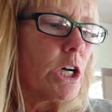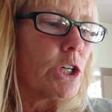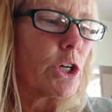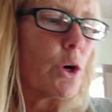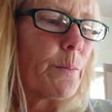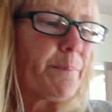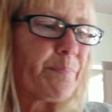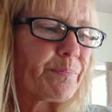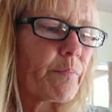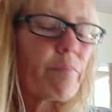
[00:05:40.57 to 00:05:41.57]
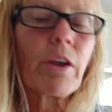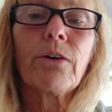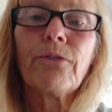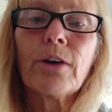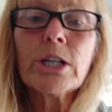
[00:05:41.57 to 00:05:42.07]
So
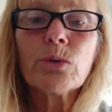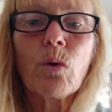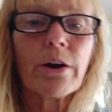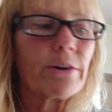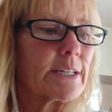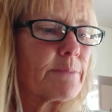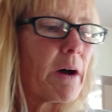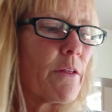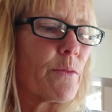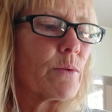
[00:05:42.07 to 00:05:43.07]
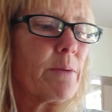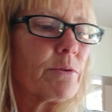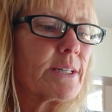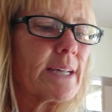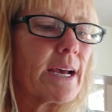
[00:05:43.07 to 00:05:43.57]
fresh water is about
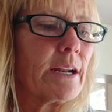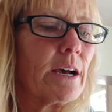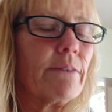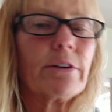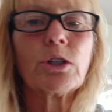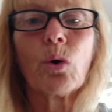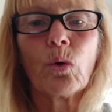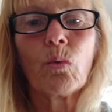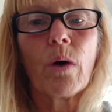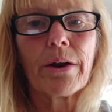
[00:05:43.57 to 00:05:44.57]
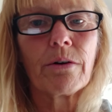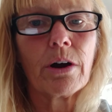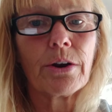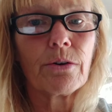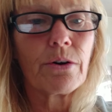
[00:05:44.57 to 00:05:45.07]
3% of the total water
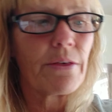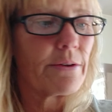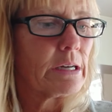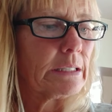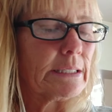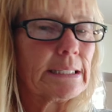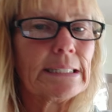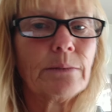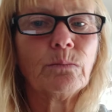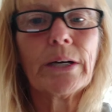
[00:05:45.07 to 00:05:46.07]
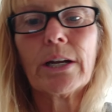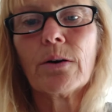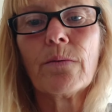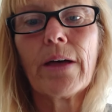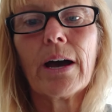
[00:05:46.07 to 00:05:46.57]
on Earth. We
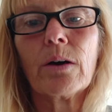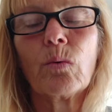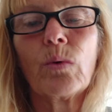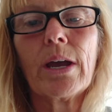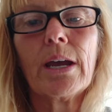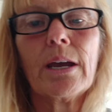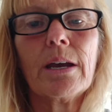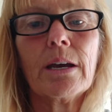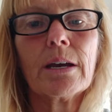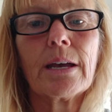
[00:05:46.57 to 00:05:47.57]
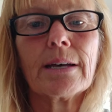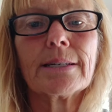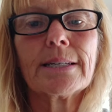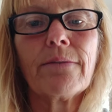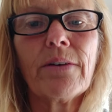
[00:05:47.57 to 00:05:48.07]
know that we get
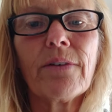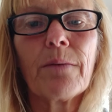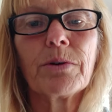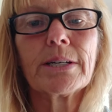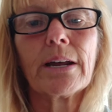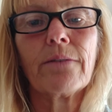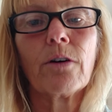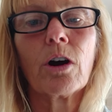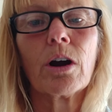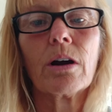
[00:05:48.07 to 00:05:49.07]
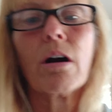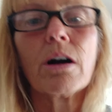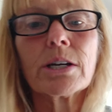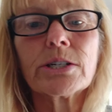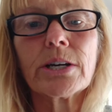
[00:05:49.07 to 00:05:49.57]
75% of our
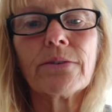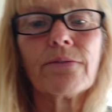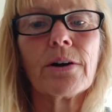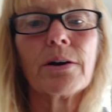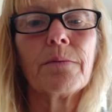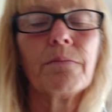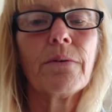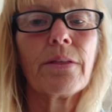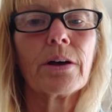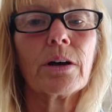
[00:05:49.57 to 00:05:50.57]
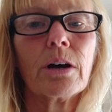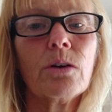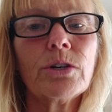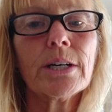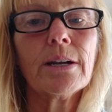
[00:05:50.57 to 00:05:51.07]
oxygen from the
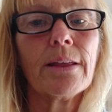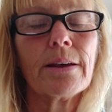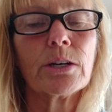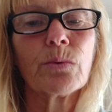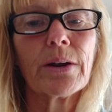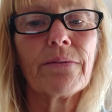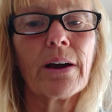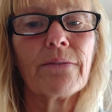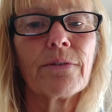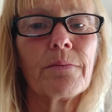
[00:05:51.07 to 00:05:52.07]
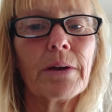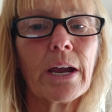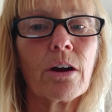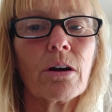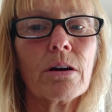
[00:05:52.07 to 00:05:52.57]
ocean and then 25 from
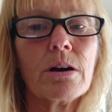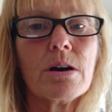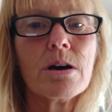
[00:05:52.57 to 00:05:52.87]
here